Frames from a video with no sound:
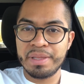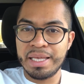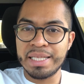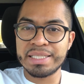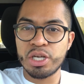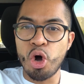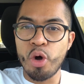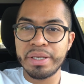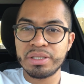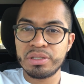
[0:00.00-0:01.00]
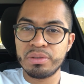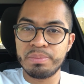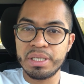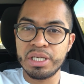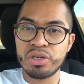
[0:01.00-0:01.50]
it's going to
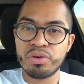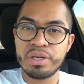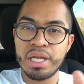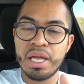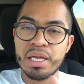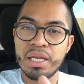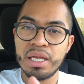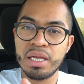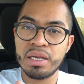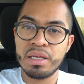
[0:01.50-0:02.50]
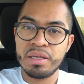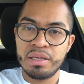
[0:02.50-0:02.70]
be created.